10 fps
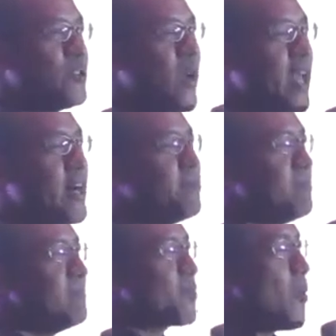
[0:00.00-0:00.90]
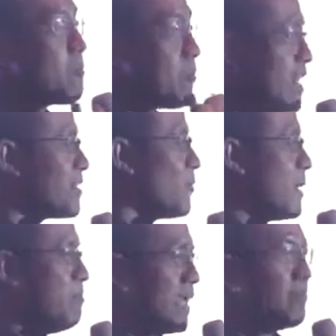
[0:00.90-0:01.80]
to help compete
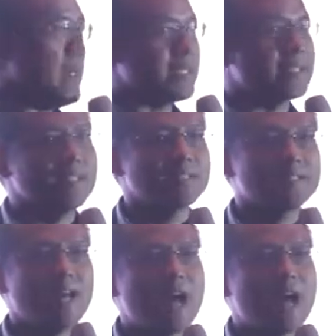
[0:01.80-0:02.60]
with big businesses,